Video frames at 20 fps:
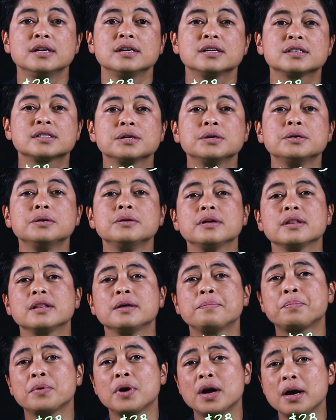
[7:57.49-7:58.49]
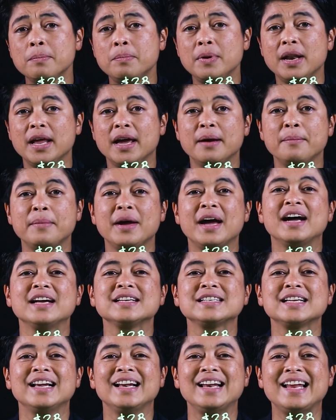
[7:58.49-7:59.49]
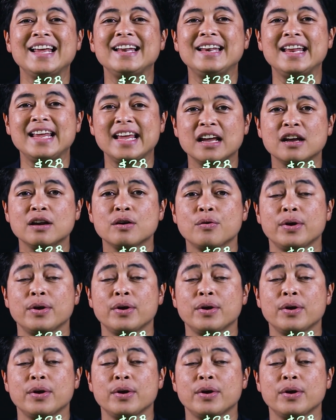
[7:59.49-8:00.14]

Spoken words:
So the problem has leading